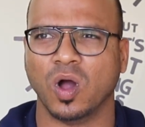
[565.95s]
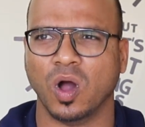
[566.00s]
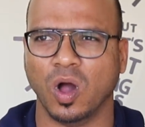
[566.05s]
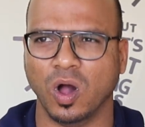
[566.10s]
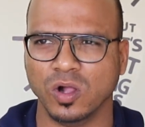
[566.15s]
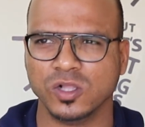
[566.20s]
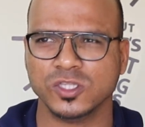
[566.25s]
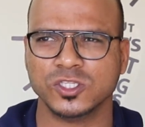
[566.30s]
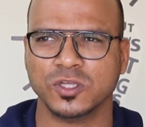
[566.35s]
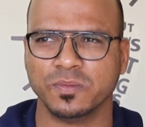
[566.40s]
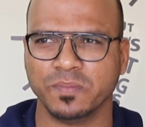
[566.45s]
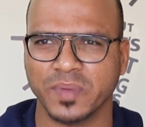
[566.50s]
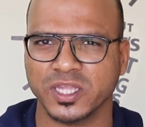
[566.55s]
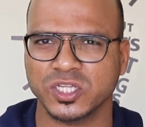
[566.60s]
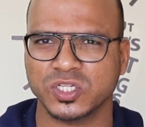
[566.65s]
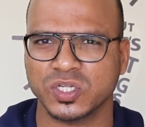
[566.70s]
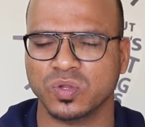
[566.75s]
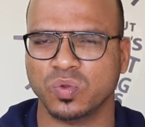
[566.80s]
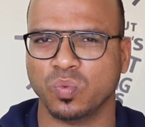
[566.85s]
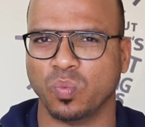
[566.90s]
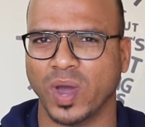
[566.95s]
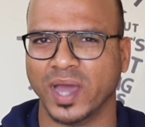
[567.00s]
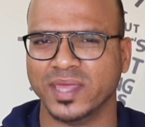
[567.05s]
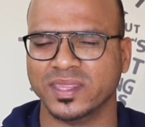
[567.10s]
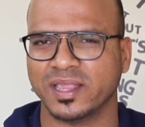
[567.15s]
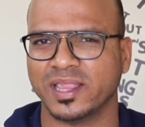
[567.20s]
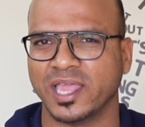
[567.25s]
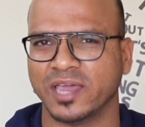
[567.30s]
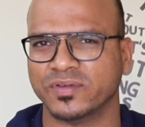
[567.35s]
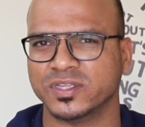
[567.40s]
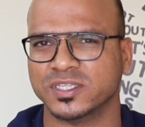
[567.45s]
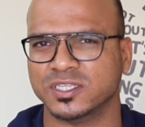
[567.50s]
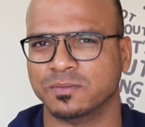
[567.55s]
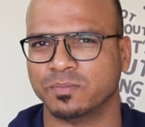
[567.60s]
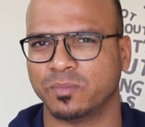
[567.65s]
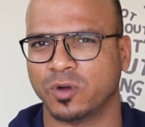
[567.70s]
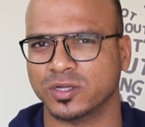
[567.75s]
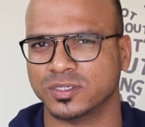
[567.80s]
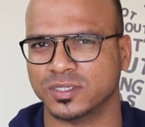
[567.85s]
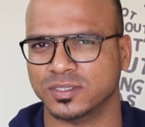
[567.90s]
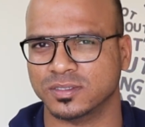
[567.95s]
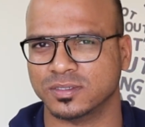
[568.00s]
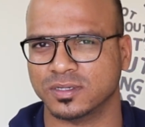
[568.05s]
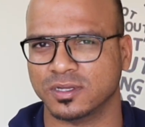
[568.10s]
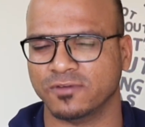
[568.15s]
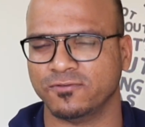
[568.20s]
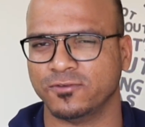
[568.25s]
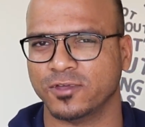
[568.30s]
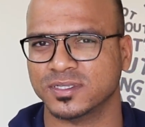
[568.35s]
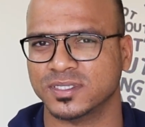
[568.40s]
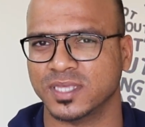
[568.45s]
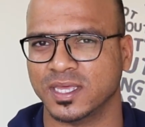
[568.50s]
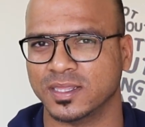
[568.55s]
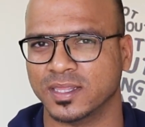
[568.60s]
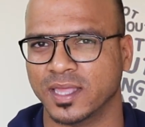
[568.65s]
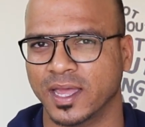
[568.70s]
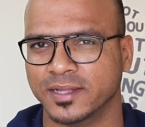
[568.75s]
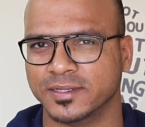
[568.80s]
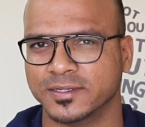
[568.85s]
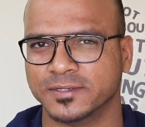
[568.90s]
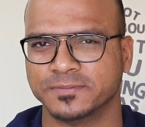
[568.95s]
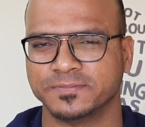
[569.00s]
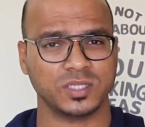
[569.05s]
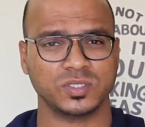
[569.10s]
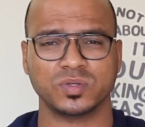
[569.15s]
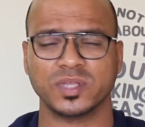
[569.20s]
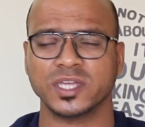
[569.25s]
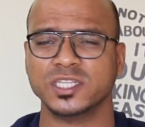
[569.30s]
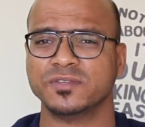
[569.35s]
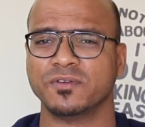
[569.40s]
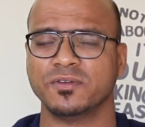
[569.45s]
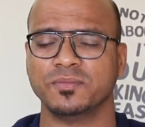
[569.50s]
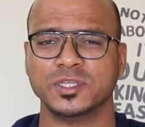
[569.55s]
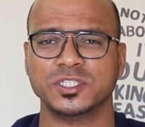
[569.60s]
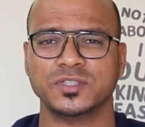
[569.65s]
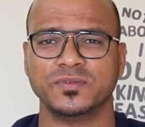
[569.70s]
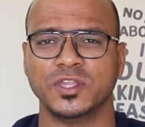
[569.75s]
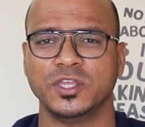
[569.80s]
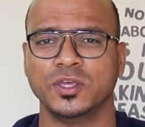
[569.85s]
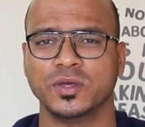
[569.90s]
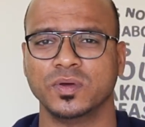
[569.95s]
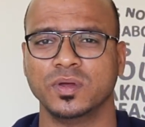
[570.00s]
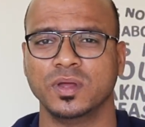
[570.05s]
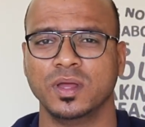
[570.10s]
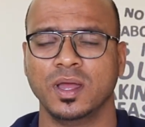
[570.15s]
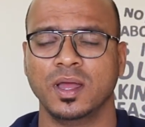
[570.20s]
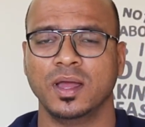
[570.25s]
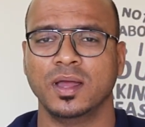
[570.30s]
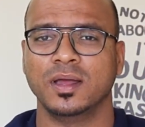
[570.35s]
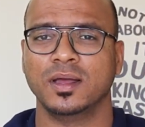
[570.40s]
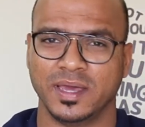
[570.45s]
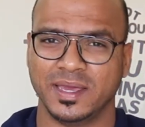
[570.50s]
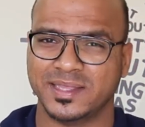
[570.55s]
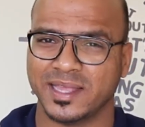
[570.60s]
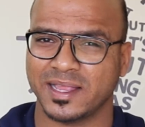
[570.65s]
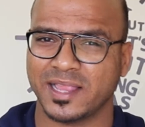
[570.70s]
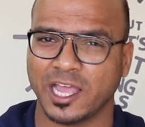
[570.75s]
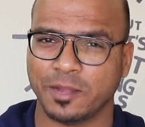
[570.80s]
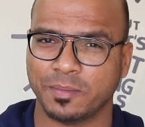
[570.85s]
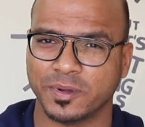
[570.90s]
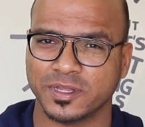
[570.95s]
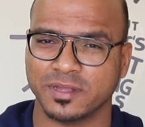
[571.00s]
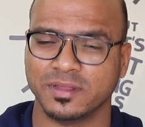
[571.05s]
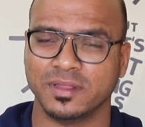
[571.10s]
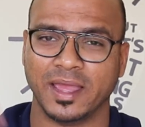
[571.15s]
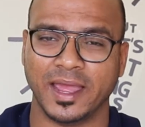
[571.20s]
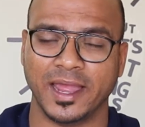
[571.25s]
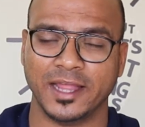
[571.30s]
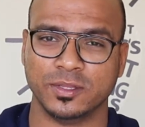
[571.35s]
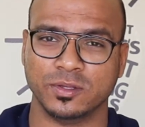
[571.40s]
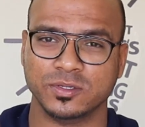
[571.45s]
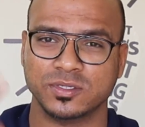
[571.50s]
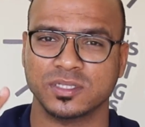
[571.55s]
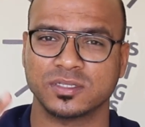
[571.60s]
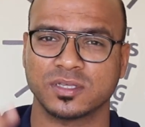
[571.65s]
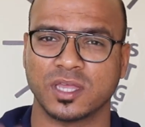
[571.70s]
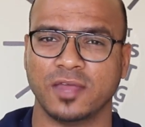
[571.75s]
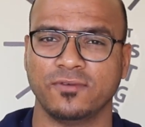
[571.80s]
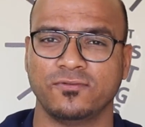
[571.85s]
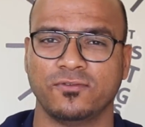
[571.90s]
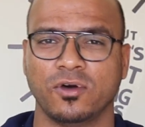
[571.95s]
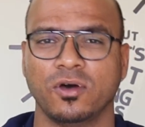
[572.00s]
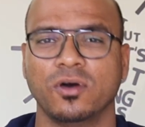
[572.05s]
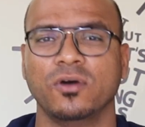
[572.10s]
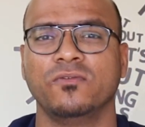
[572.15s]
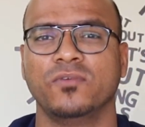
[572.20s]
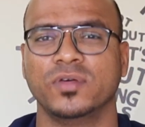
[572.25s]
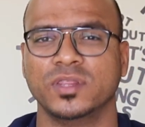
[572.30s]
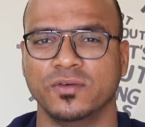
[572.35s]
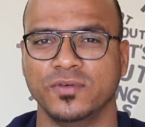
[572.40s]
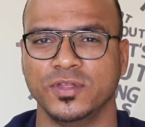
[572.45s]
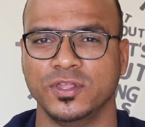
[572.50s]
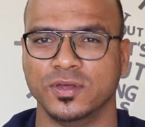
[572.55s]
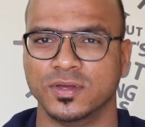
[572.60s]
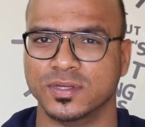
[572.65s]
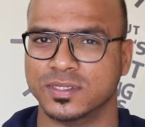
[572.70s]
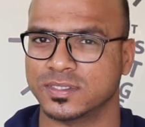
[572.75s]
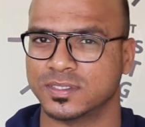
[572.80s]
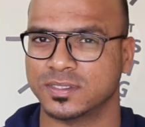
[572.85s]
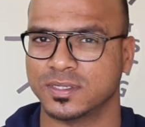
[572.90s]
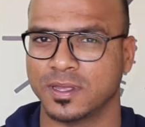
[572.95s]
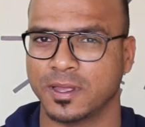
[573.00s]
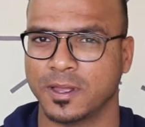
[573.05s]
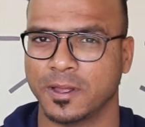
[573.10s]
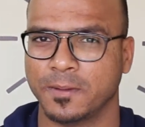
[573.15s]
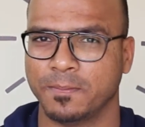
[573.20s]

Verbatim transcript: Also mention why that language is important if you're saying that. So that's it on this video. Hit that like button and do subscribe for further videos.